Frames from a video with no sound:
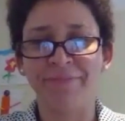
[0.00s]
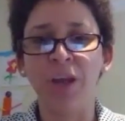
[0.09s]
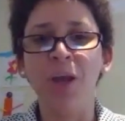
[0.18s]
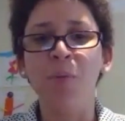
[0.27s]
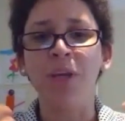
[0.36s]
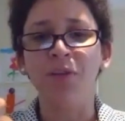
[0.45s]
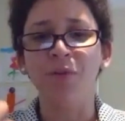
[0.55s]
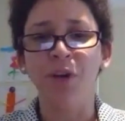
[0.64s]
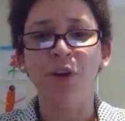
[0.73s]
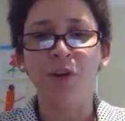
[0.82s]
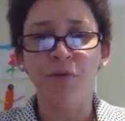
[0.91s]
because
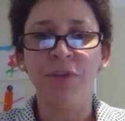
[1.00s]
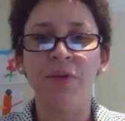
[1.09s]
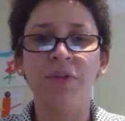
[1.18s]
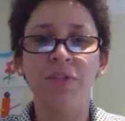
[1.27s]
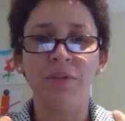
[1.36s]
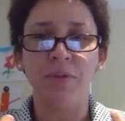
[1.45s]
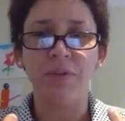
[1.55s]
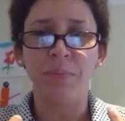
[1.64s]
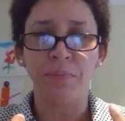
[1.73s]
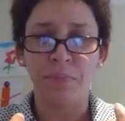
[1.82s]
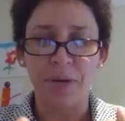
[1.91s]
very often
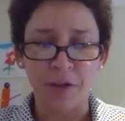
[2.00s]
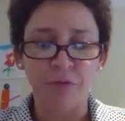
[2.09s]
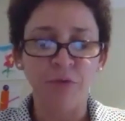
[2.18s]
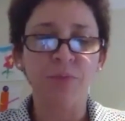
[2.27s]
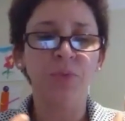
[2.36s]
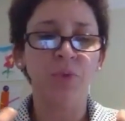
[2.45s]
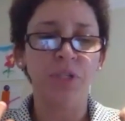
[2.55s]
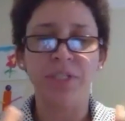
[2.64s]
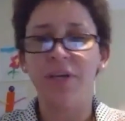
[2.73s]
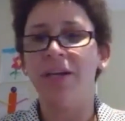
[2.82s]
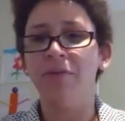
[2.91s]
bathrooms, we're
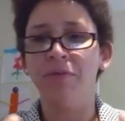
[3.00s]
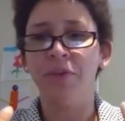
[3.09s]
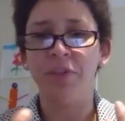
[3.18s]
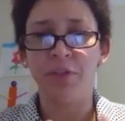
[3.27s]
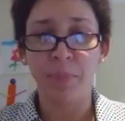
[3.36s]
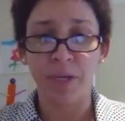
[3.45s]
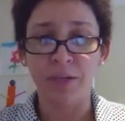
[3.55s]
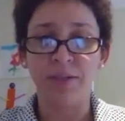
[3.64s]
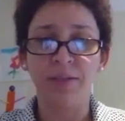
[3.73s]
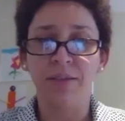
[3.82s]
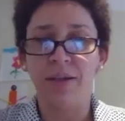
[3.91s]
designing for
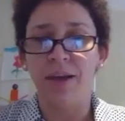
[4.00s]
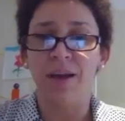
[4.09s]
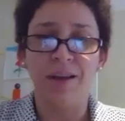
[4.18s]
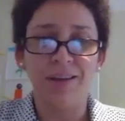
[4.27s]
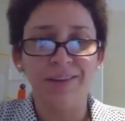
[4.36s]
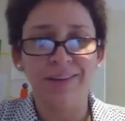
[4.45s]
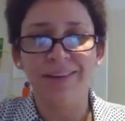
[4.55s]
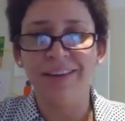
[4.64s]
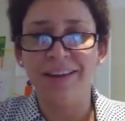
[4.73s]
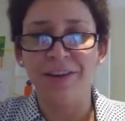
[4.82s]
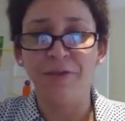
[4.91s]
space
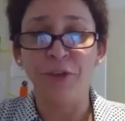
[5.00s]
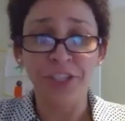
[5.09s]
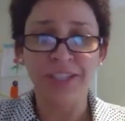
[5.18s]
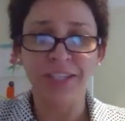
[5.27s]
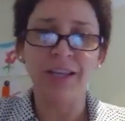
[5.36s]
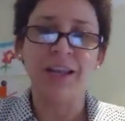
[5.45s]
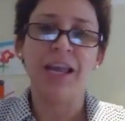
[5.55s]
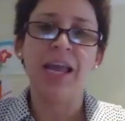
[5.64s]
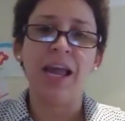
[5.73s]
efficiency.